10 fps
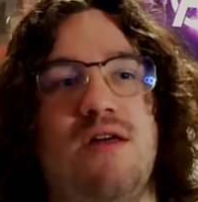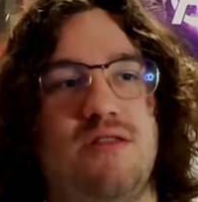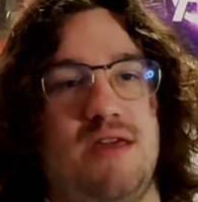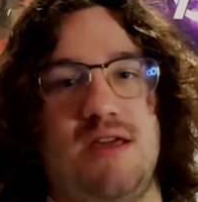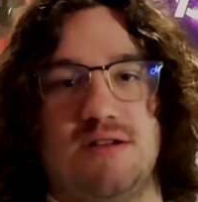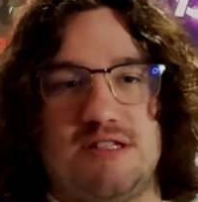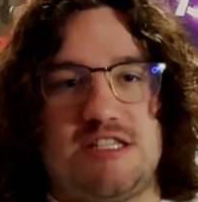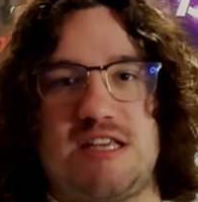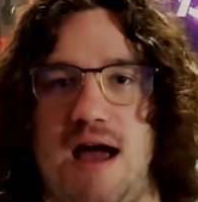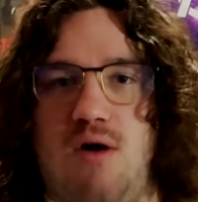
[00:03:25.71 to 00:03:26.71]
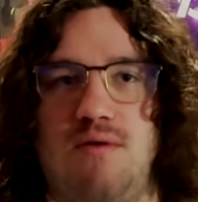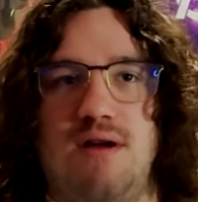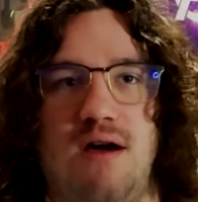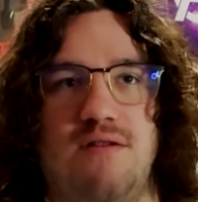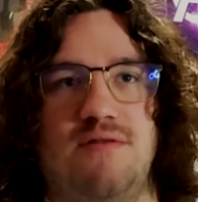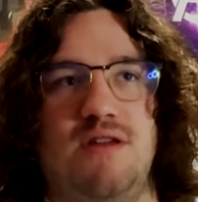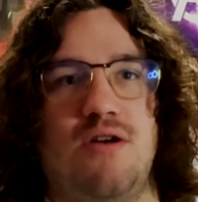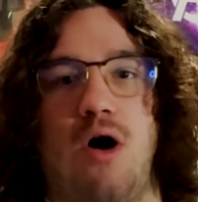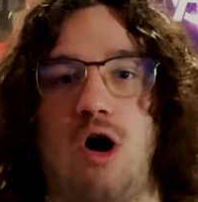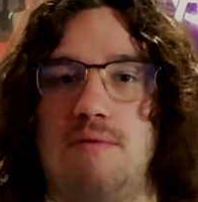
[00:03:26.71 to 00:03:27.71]
The sound of
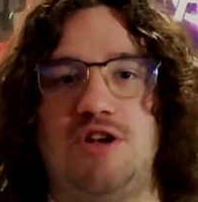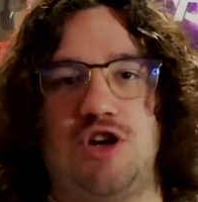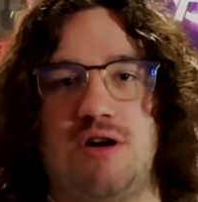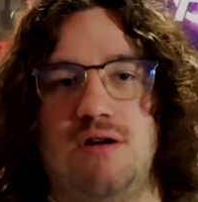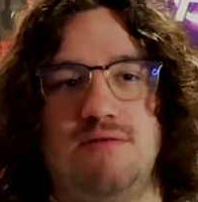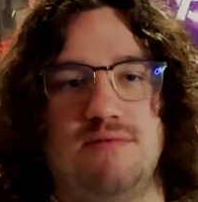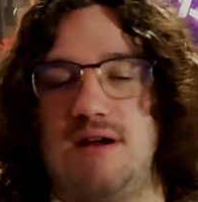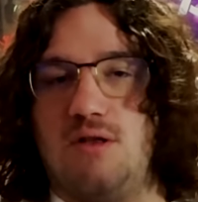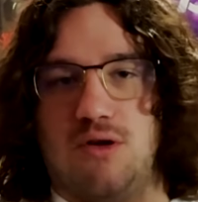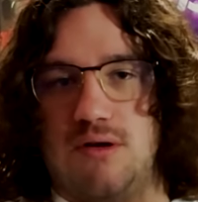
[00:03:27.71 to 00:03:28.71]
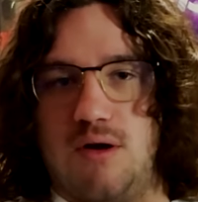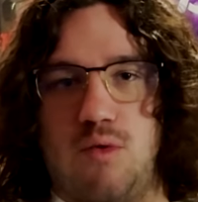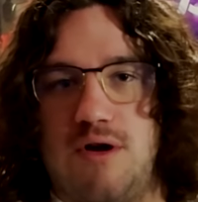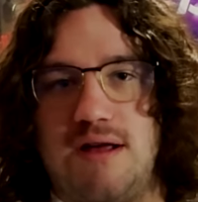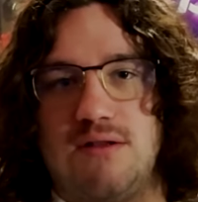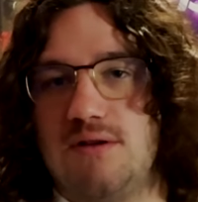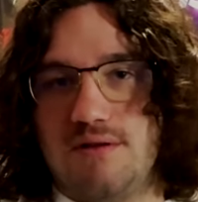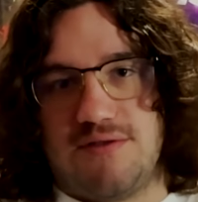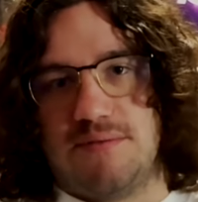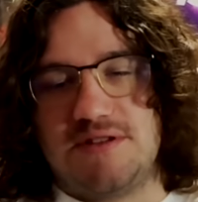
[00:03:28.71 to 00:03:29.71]
the armature, a word I
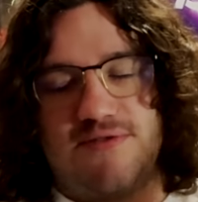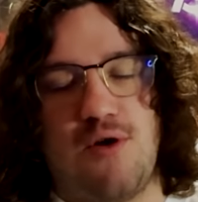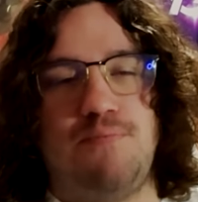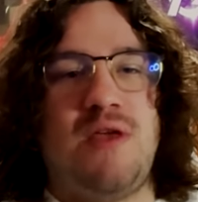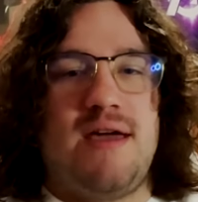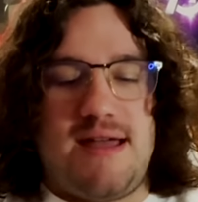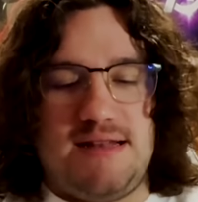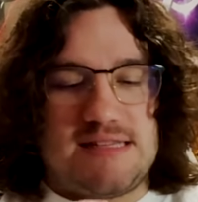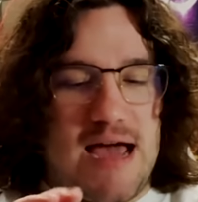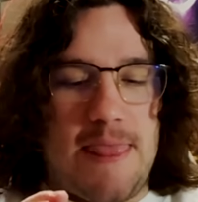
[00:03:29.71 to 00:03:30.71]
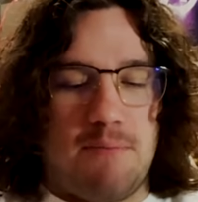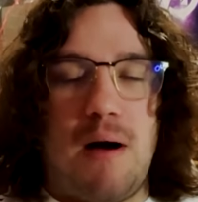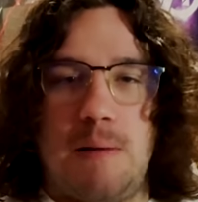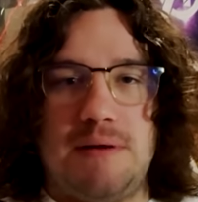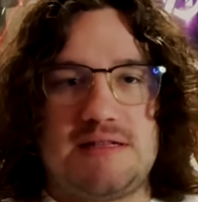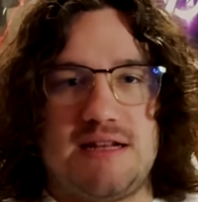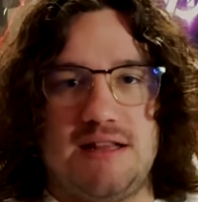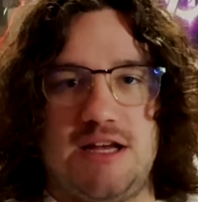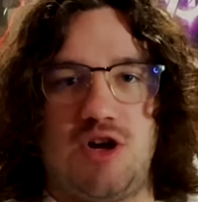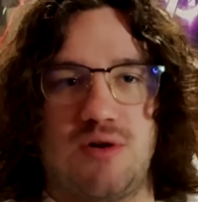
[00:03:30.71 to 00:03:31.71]
learned from this film, inside the puppets, and it
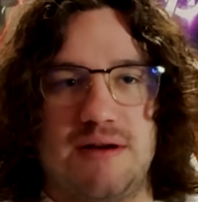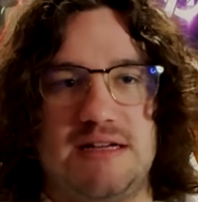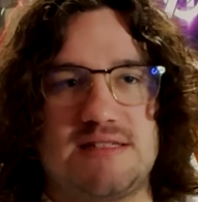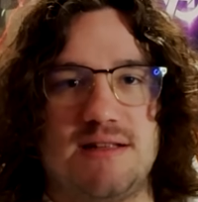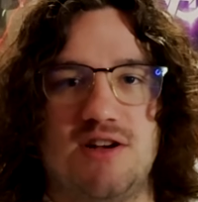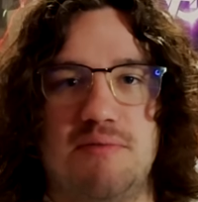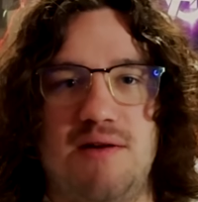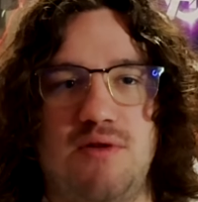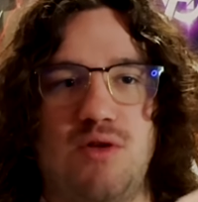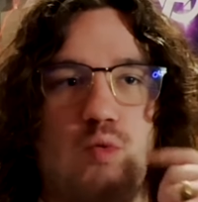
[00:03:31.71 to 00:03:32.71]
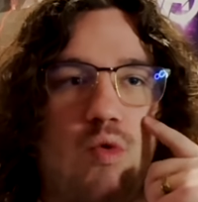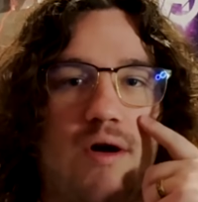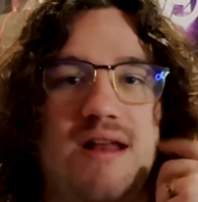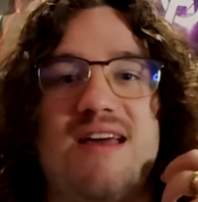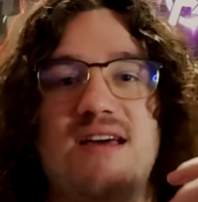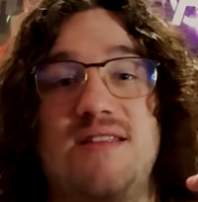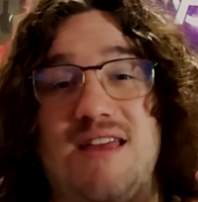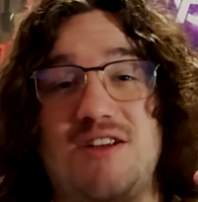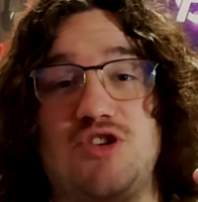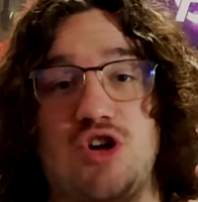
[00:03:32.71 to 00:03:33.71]
like creaks a little bit with the wood. They
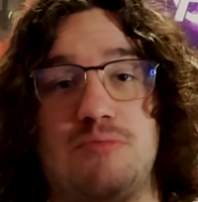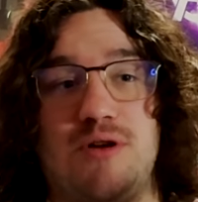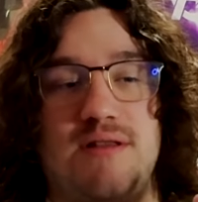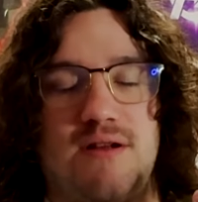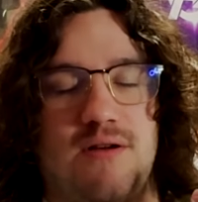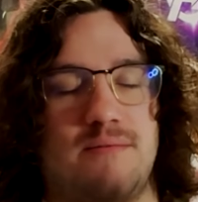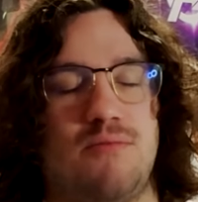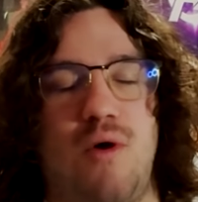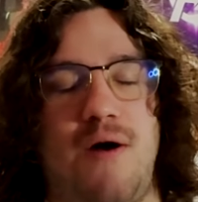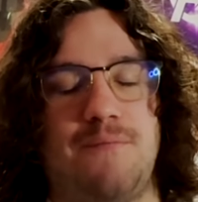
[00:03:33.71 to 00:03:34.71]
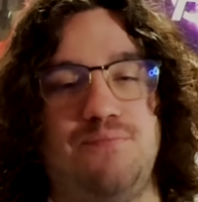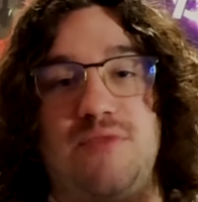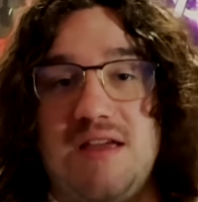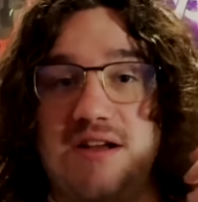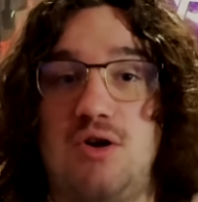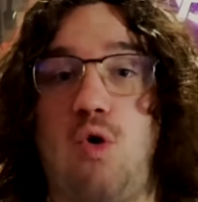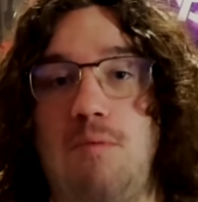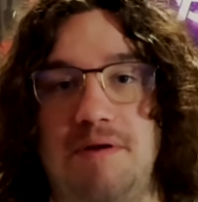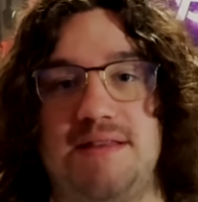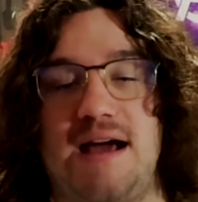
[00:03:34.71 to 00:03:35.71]
interpret, or wow, they
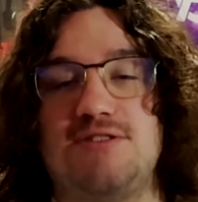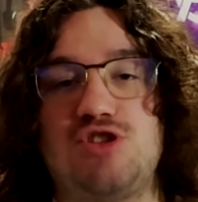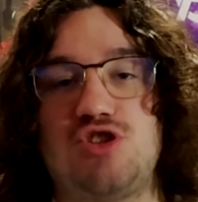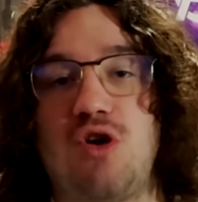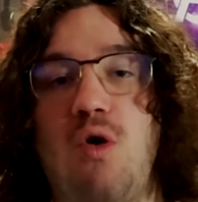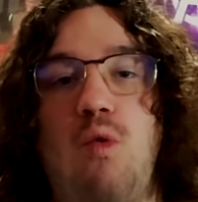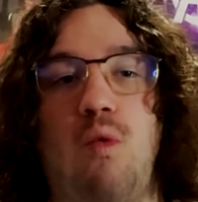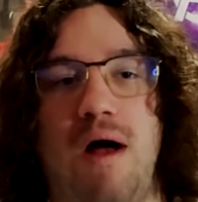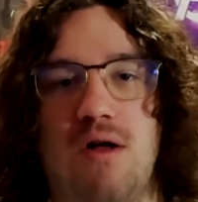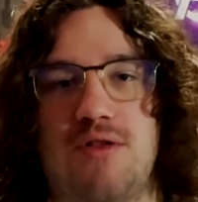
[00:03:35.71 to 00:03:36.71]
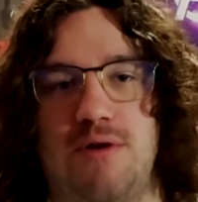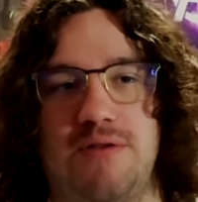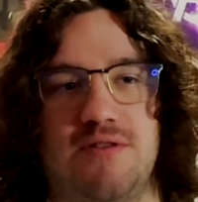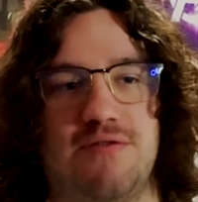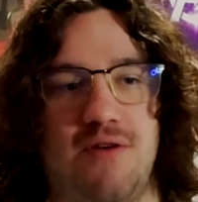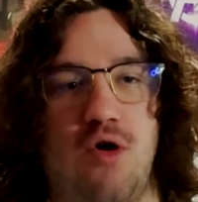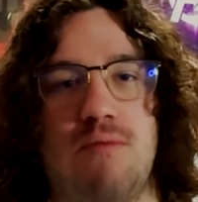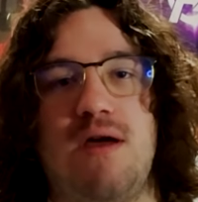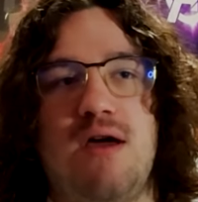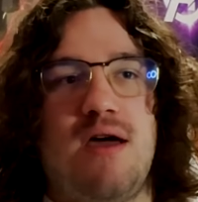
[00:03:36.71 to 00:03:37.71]
incorporate that so well throughout the film.